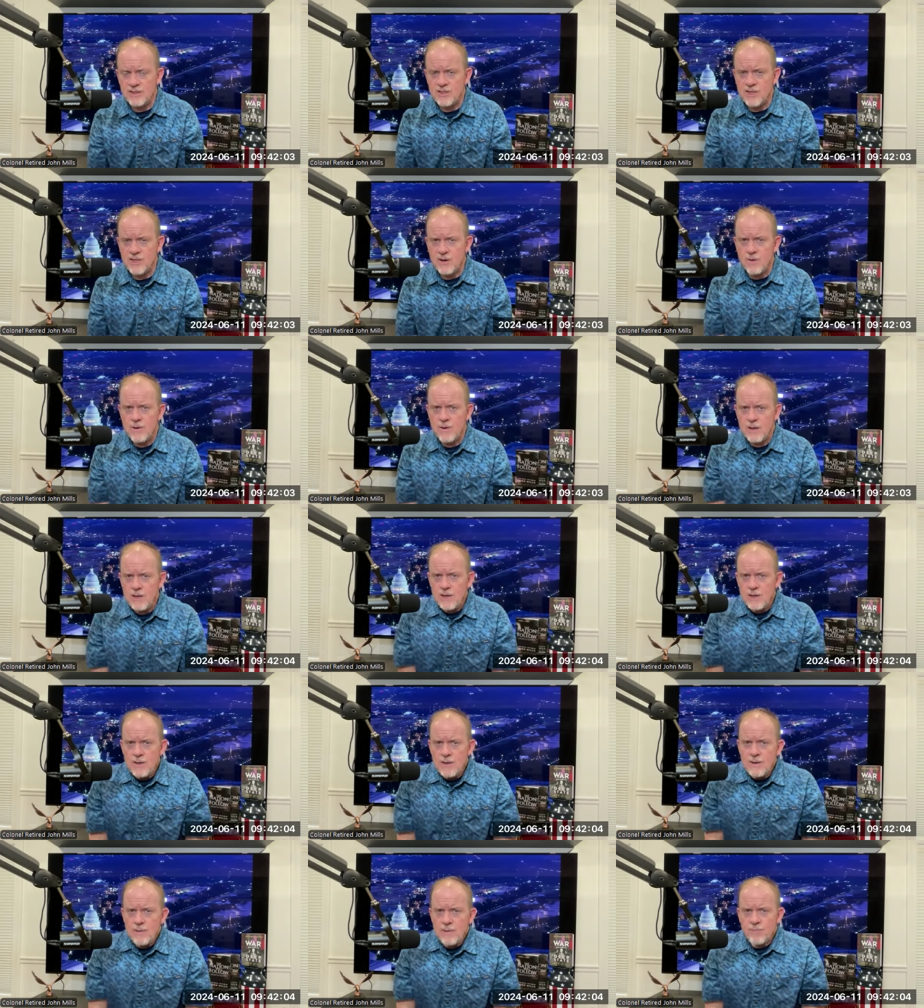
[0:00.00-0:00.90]
So
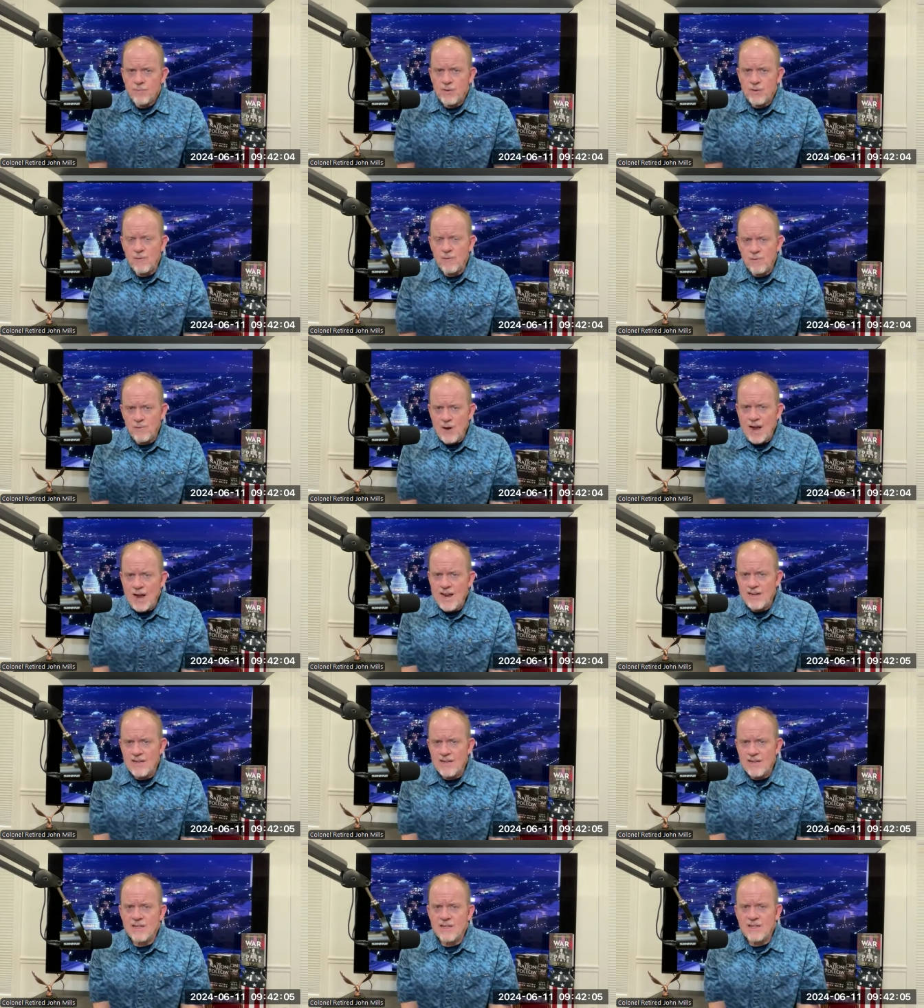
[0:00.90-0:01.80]
the
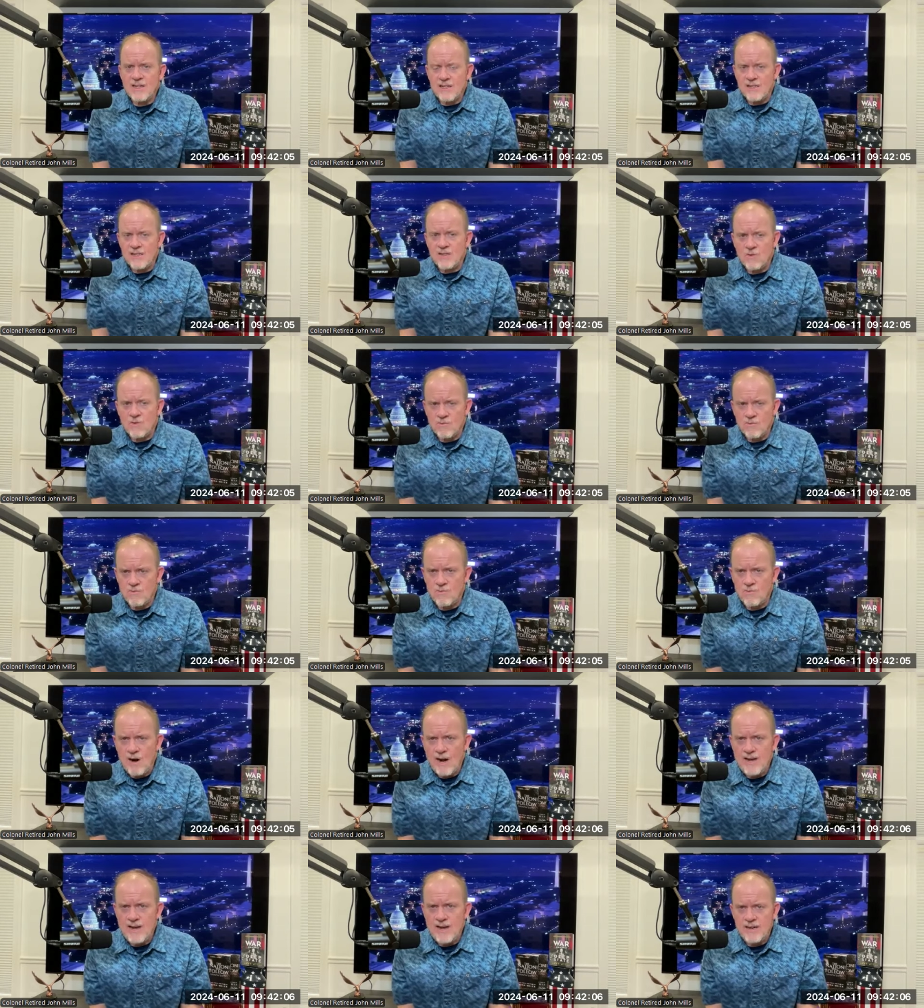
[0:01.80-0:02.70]
fight is
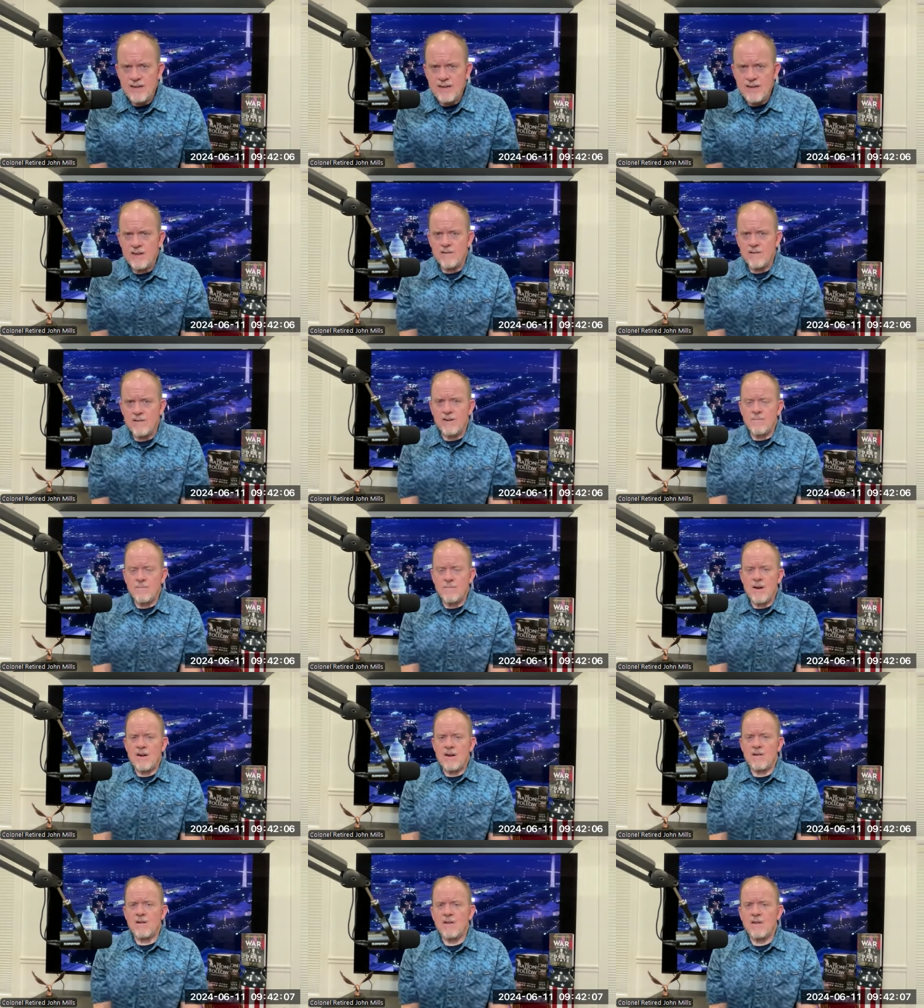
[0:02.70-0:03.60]
right here in
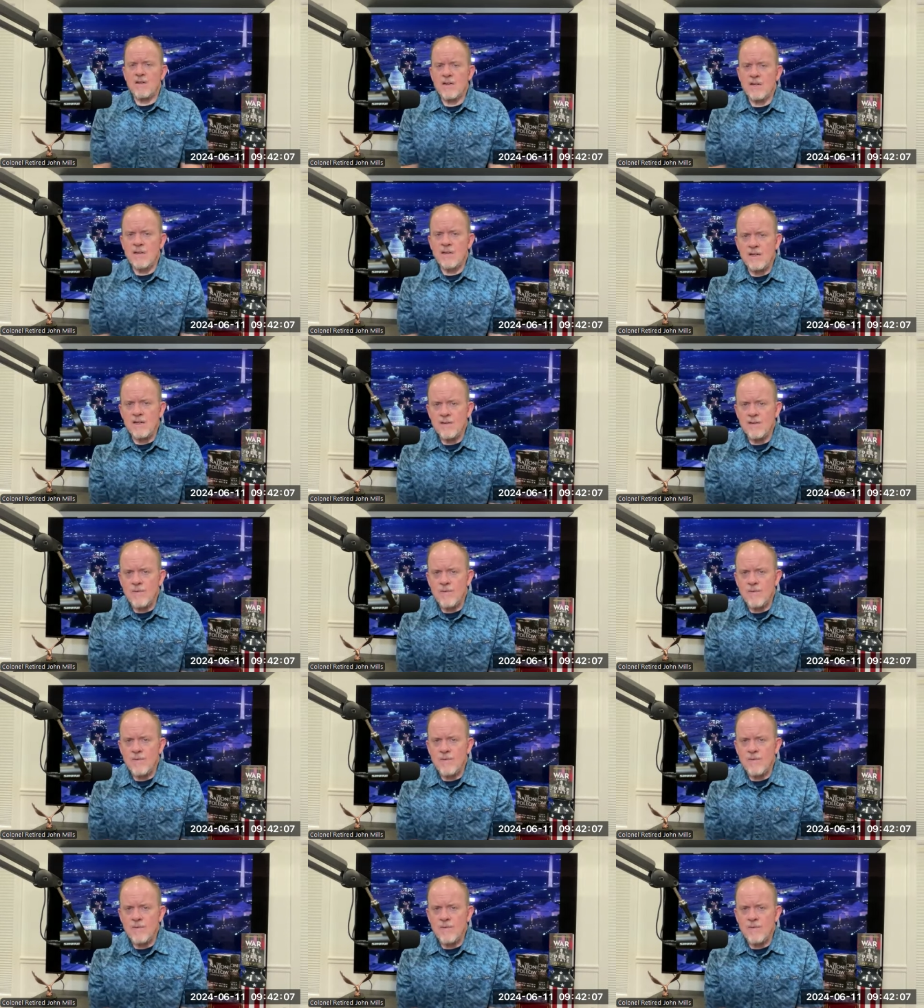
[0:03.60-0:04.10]
America,